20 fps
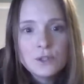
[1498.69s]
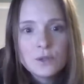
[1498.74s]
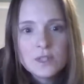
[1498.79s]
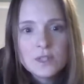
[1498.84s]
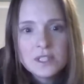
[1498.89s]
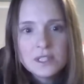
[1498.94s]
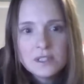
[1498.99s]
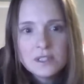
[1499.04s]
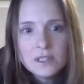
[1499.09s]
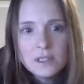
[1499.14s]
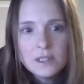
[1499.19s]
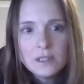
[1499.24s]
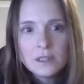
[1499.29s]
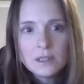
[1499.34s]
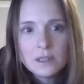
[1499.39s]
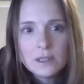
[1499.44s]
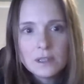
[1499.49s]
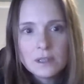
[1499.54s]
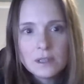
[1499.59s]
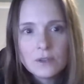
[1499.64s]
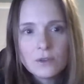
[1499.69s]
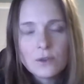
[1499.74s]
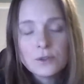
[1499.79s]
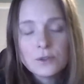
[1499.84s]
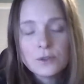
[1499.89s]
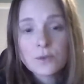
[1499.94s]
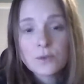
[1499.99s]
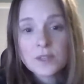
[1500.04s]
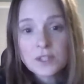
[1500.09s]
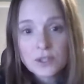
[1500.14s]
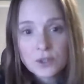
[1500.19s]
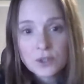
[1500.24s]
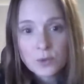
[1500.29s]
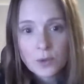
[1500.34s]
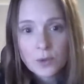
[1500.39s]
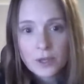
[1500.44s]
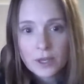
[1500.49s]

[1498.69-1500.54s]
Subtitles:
So those risks weren't